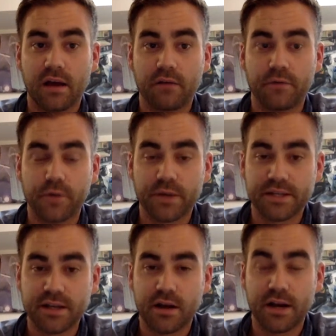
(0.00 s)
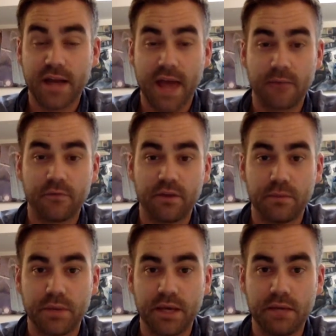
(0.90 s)
focusing on an
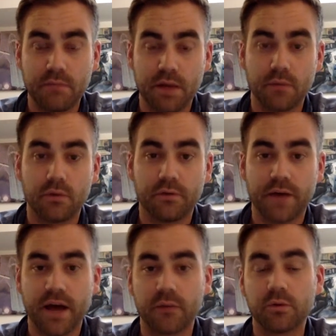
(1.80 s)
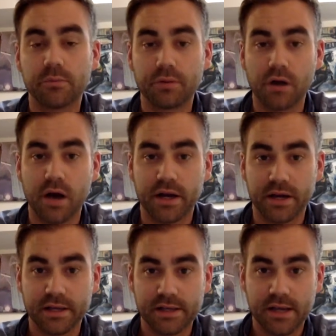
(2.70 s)
MVP, minimal viable
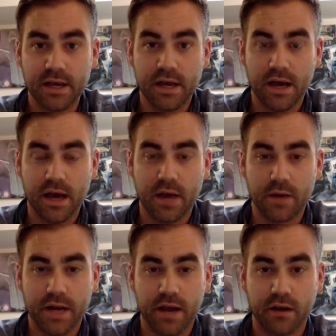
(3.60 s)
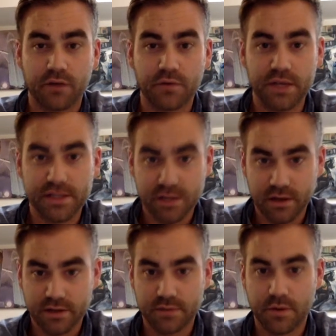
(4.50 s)
product, what Eric Ries
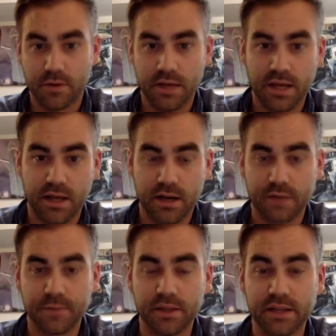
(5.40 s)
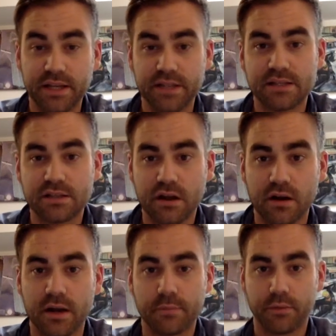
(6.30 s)
talks about in the Lean
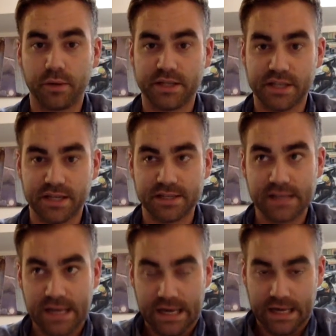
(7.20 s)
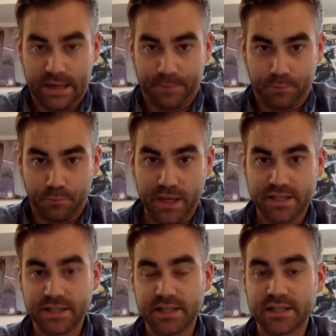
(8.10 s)
Startup, which is
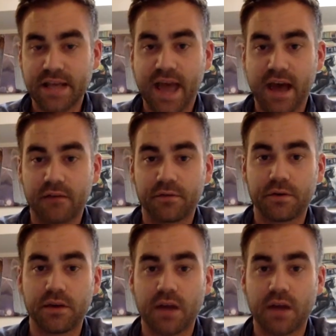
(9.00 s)
basically just have